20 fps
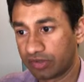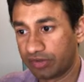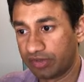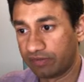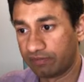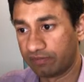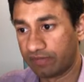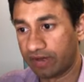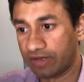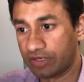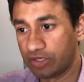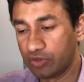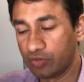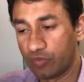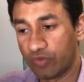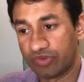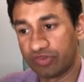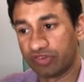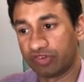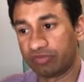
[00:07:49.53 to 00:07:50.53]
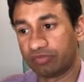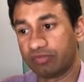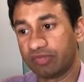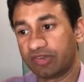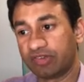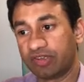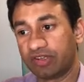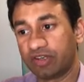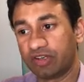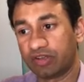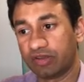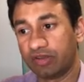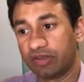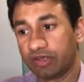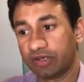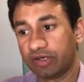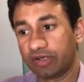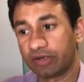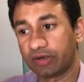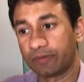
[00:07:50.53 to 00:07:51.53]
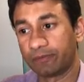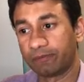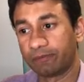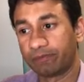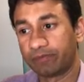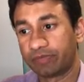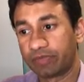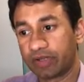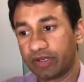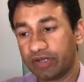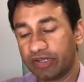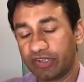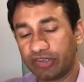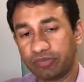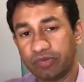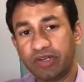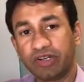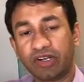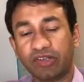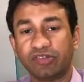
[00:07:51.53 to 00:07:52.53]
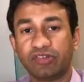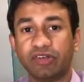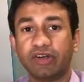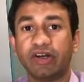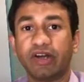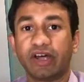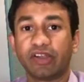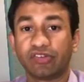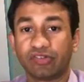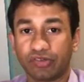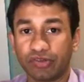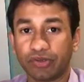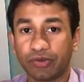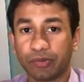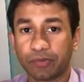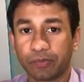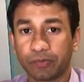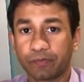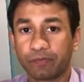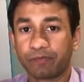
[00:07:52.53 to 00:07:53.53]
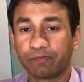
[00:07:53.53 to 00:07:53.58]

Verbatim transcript: the value which is missing here is being considered as zero.